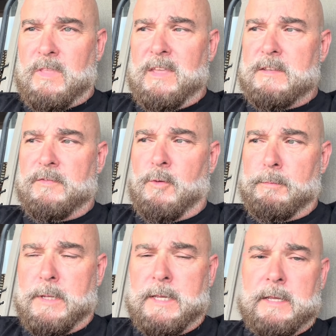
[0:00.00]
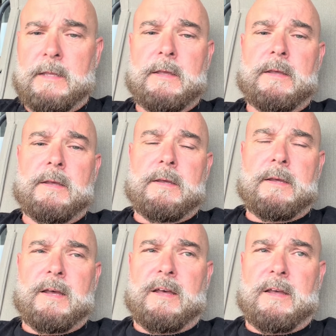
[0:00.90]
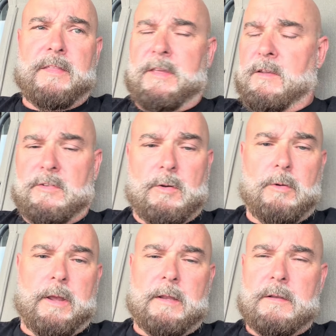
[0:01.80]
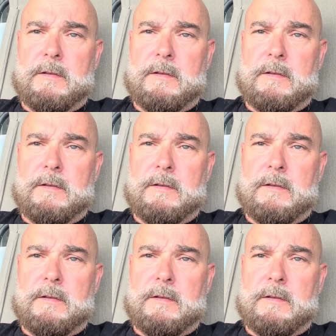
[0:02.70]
And for me, I think it's a great